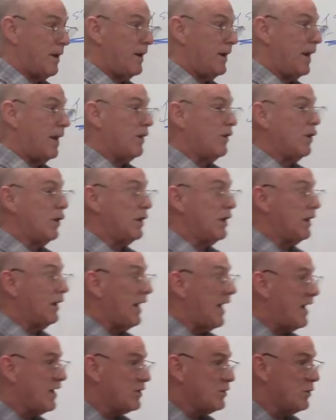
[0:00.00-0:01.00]
Yeah, you look at
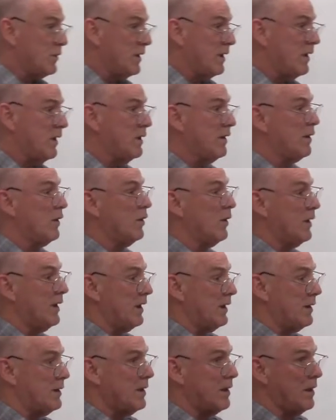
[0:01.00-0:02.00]
Lazarus. You look
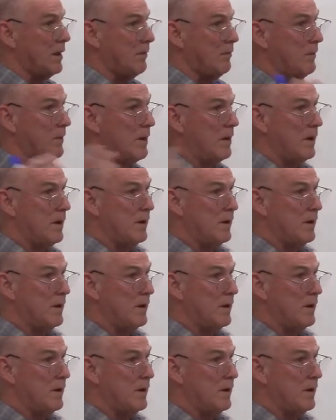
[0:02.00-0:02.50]
at um,